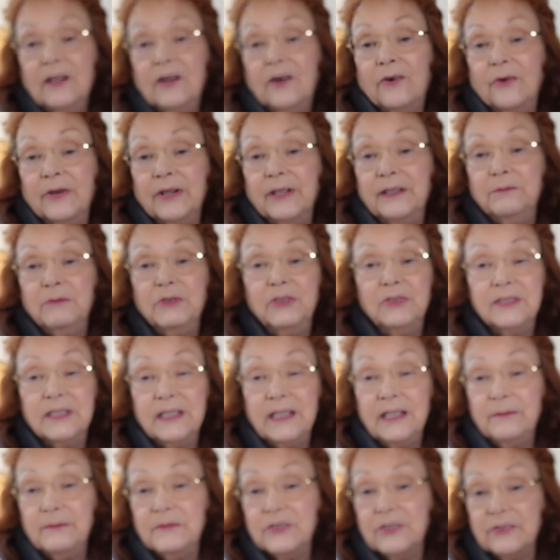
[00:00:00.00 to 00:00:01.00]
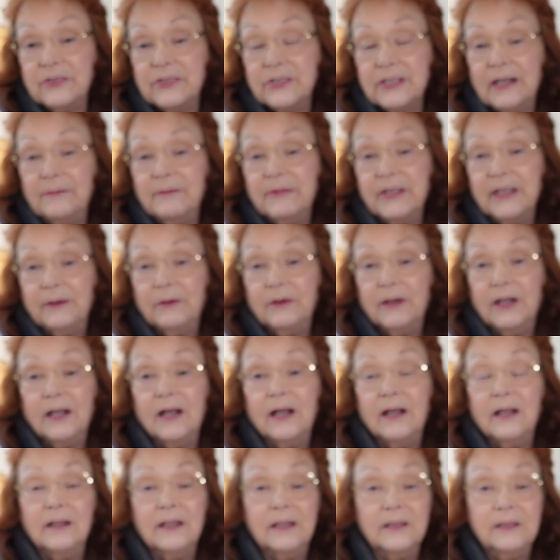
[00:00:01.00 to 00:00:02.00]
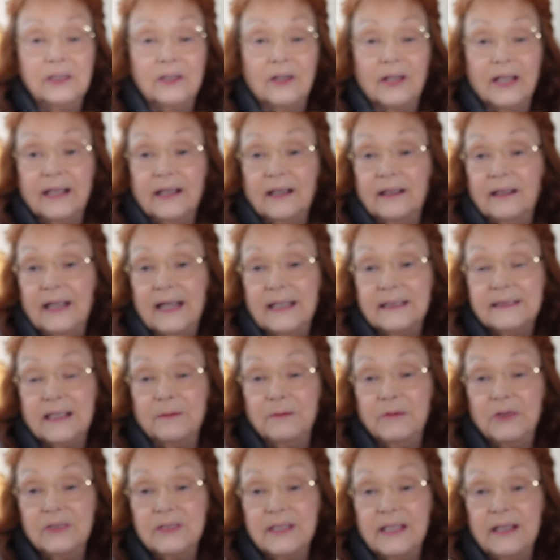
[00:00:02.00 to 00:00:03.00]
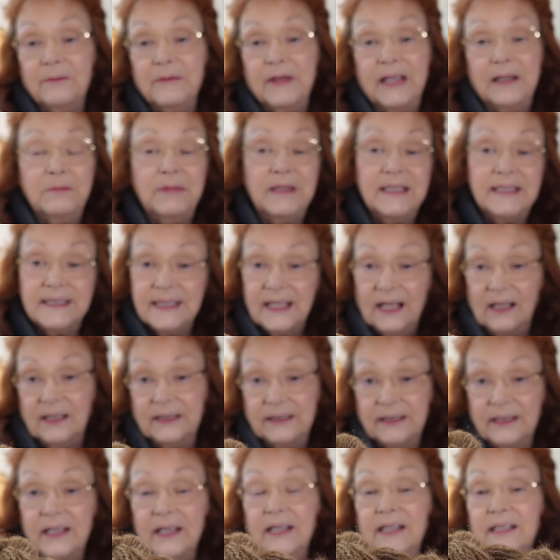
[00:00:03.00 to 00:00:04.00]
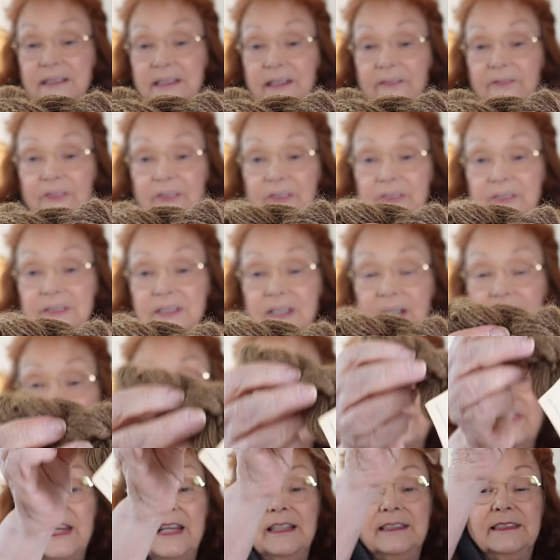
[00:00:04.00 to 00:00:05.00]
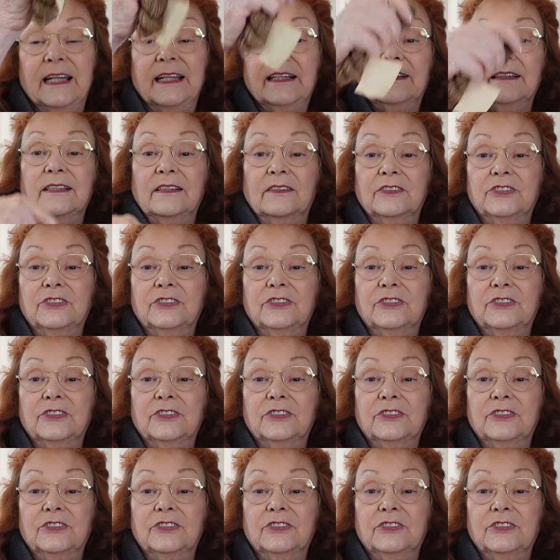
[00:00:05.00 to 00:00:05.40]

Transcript: or in museums or something, like an Alaska museum, they'd be selling different things like little